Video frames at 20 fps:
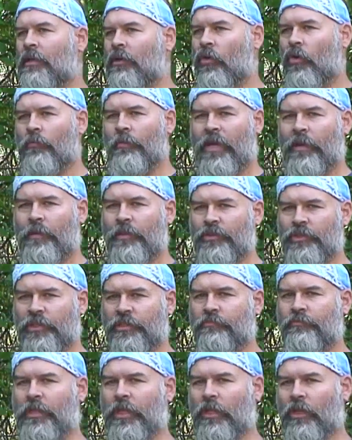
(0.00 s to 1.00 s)
or maybe
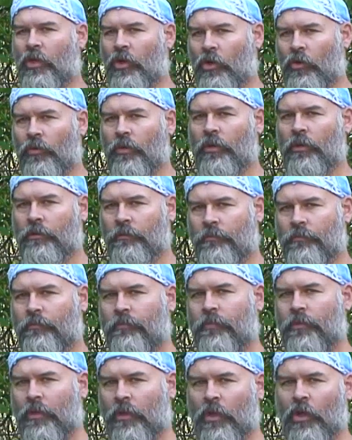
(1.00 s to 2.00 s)
just below the
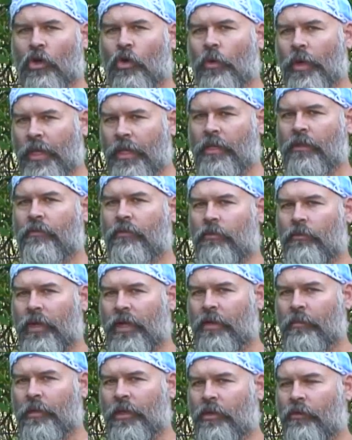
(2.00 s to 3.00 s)
low end of the
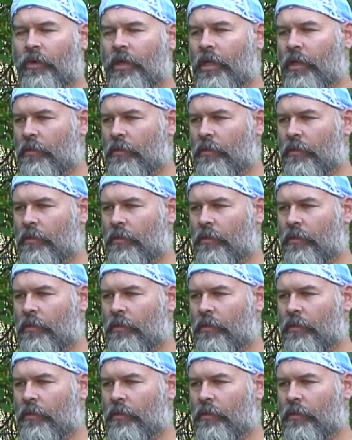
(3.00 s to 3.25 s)
recommended rate.